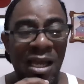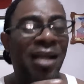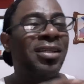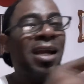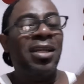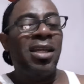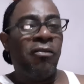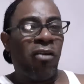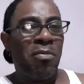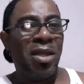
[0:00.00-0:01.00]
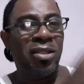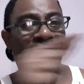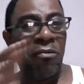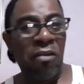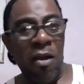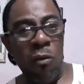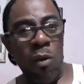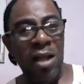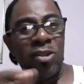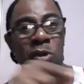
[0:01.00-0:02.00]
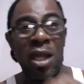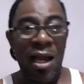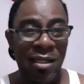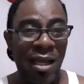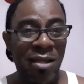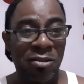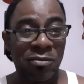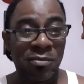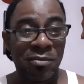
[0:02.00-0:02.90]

I carry information from one to the other, you know.